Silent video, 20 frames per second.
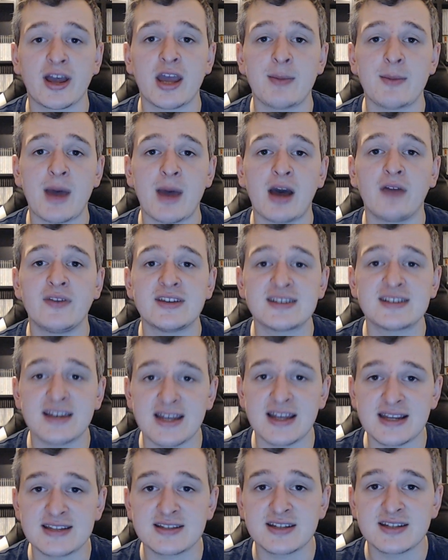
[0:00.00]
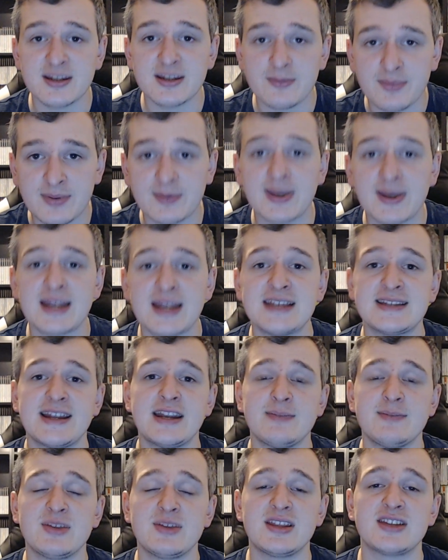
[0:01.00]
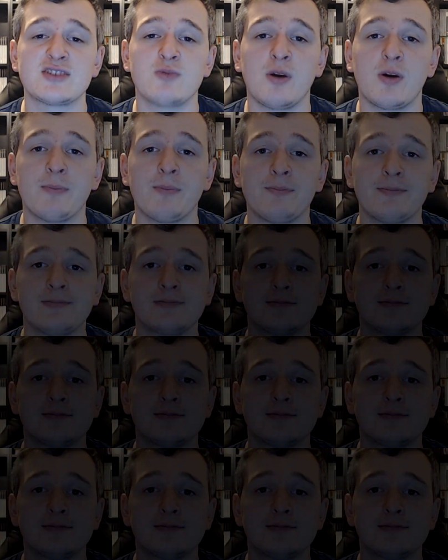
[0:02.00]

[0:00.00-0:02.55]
game out on this list, please let it be this one.